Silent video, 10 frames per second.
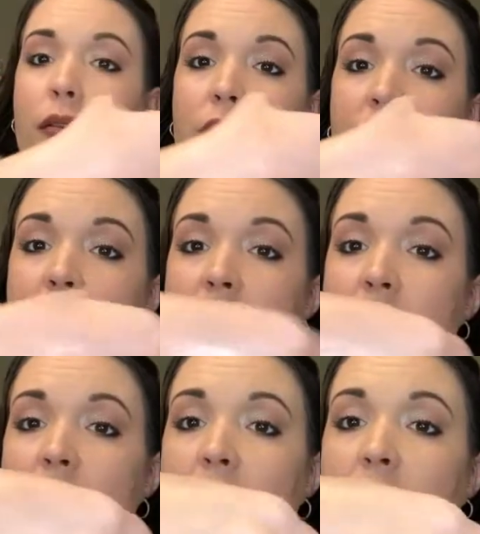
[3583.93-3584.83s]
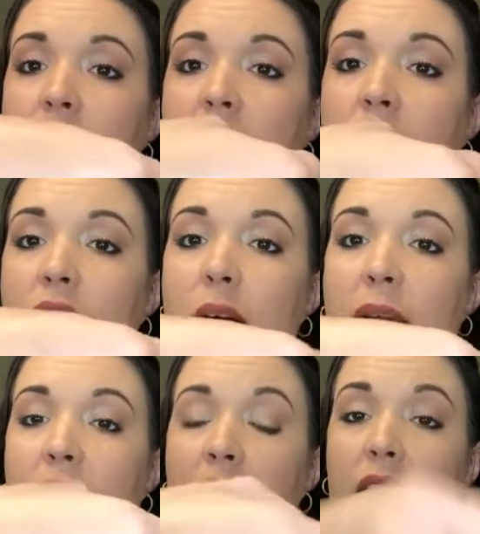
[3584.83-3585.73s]
there's nothing on
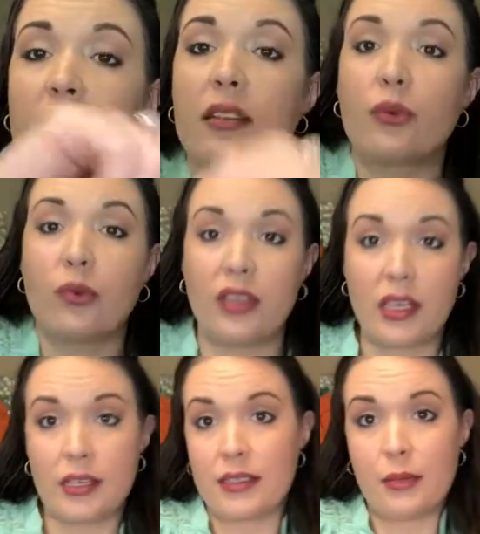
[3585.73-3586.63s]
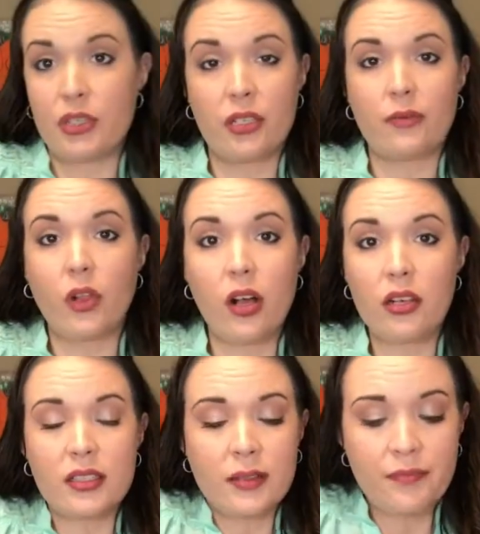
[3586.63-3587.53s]
my hand with the exception of
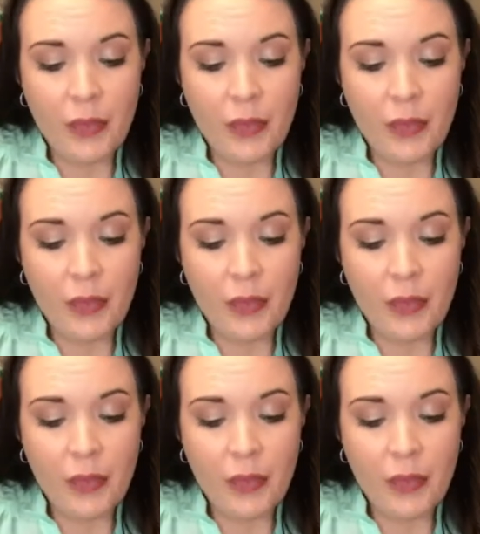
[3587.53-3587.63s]
gloss.